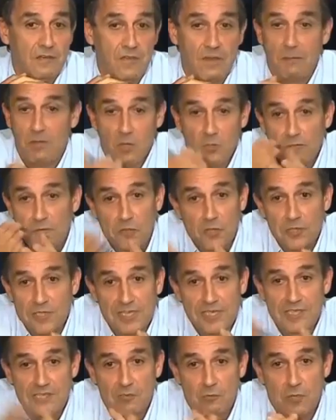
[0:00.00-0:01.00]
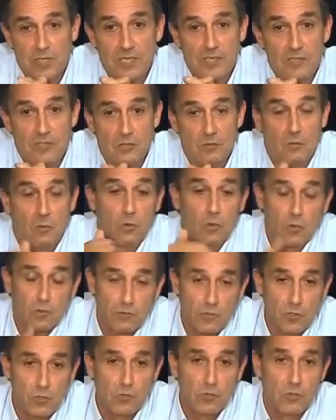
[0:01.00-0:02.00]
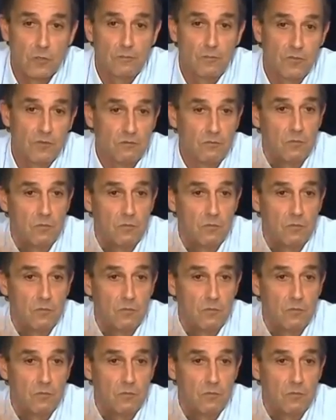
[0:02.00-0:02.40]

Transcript: I mean, the fertility rate all over Europe,